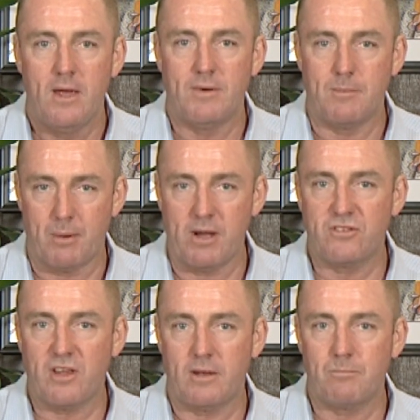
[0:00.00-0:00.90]
He
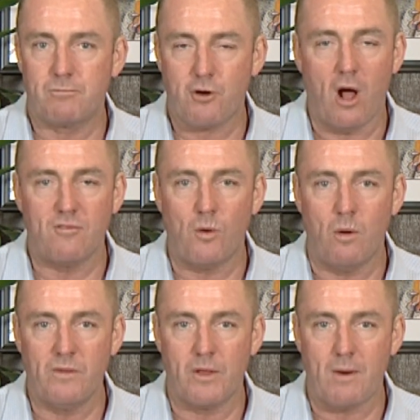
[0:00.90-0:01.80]
brings that trial
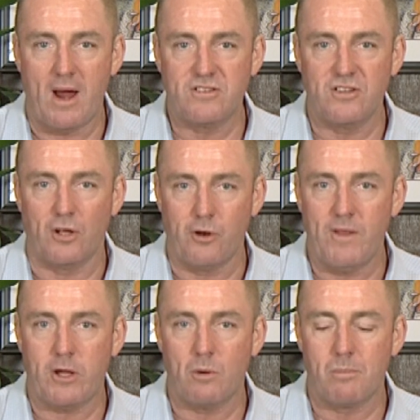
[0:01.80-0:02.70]
form to the races. I do
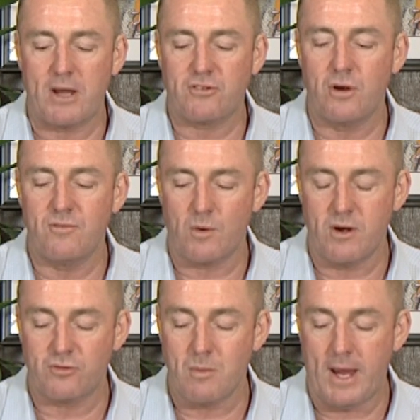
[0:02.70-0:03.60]
think he'll break through for
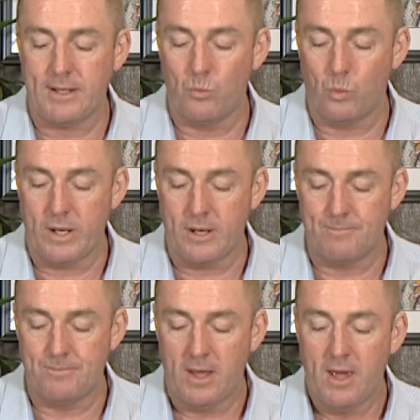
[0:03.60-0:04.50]
his maiden win,
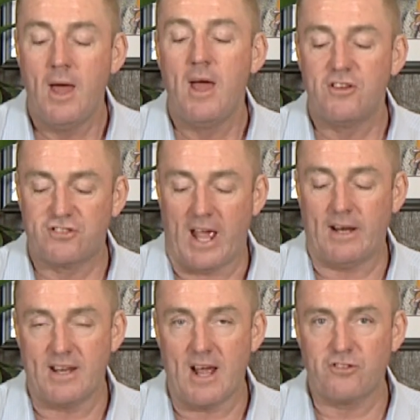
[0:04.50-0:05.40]
and
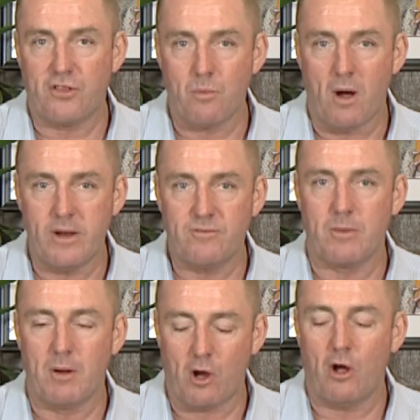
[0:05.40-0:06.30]
Stanley does the riding for
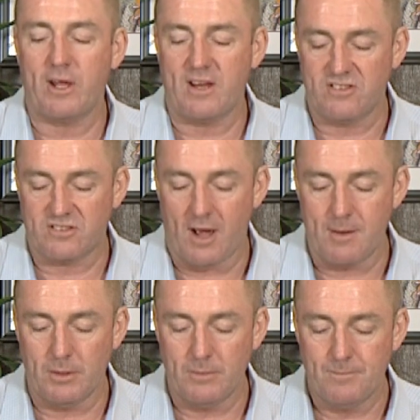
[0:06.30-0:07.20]
the McConaughey
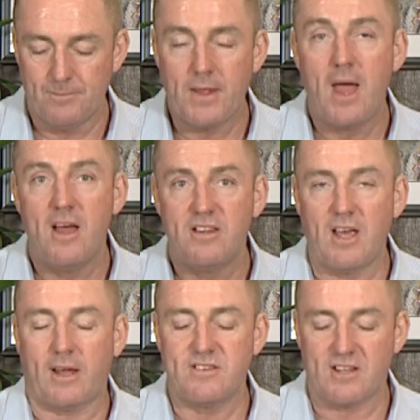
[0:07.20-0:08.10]
stable.
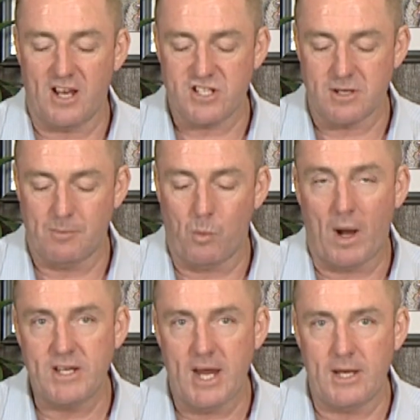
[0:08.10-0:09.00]
Second selection, number
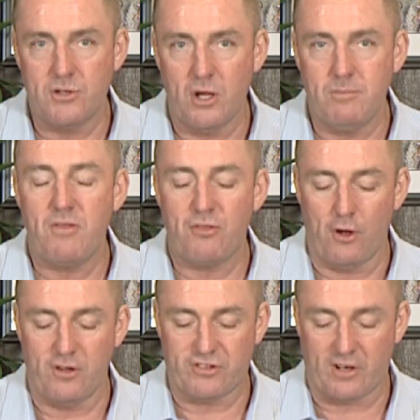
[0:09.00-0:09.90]
1, Yan Doobie.
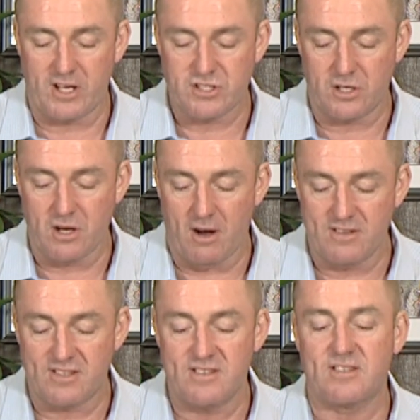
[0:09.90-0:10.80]
Third selection, 9,
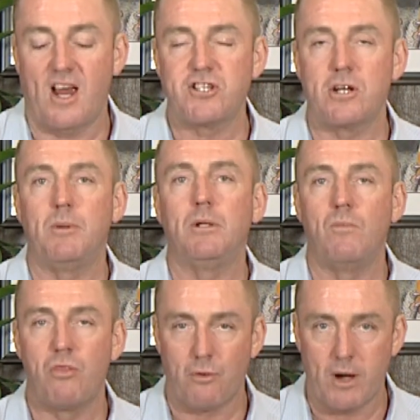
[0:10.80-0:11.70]

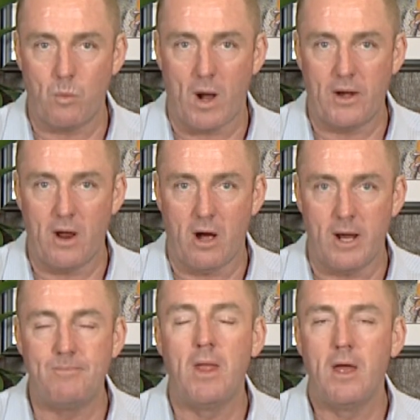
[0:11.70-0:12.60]
Sensationable,
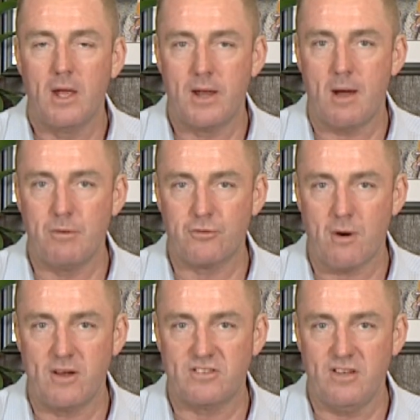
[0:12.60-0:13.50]
319, numbers
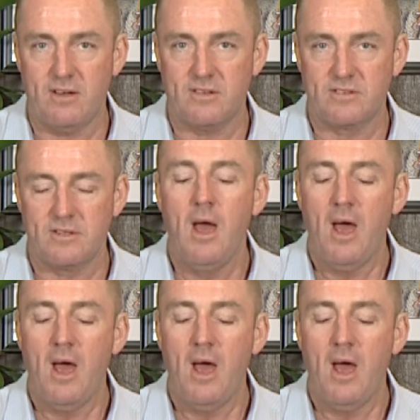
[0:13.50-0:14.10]
race 6.